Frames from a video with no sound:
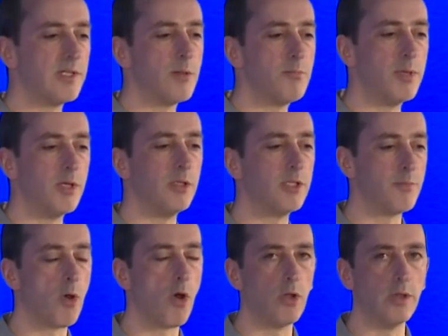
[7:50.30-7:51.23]
are built
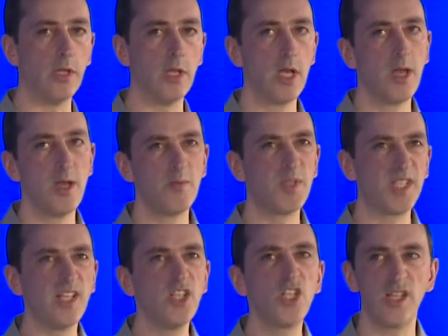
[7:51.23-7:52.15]
upon
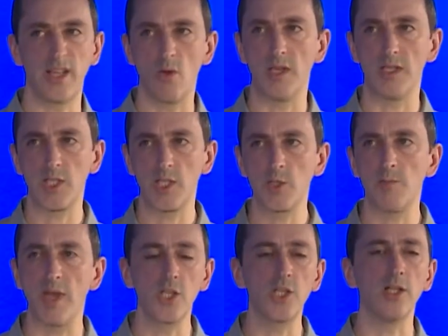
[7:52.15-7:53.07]
potentially quite
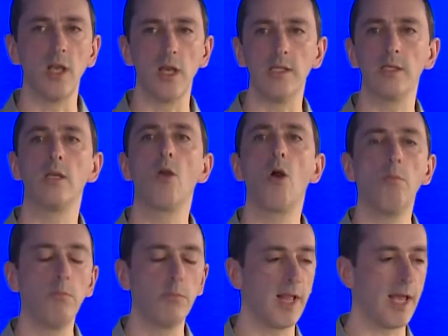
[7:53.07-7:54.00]
specialized and
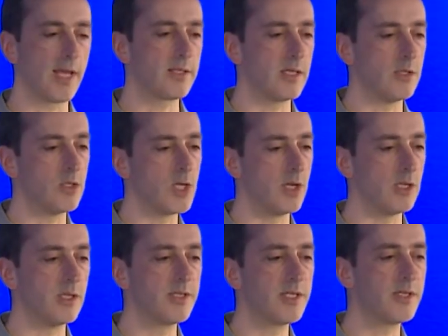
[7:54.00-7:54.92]
complex
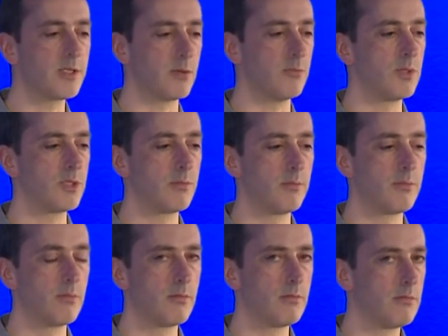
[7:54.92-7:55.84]
internal systems.
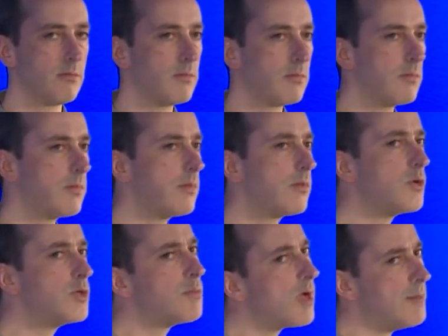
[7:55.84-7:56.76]

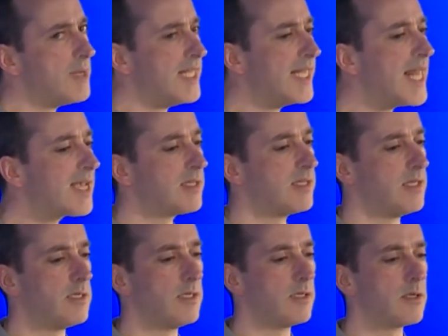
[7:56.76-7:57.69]
Those might be legacy
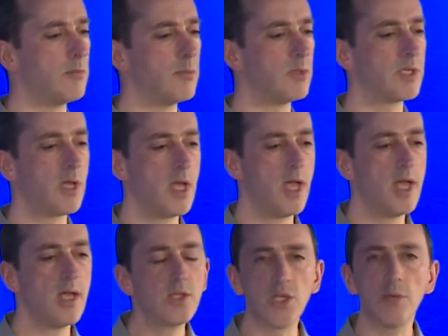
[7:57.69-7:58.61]
systems,
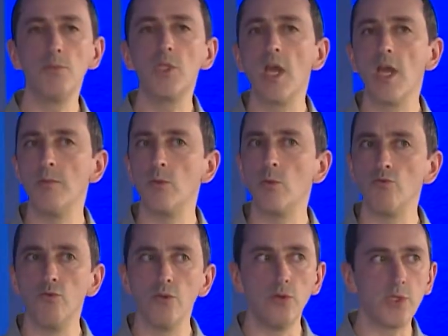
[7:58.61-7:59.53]
sometimes with
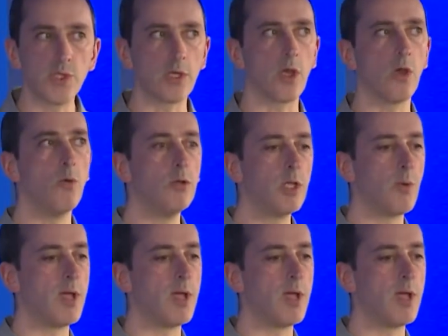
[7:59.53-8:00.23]
roots that go all the way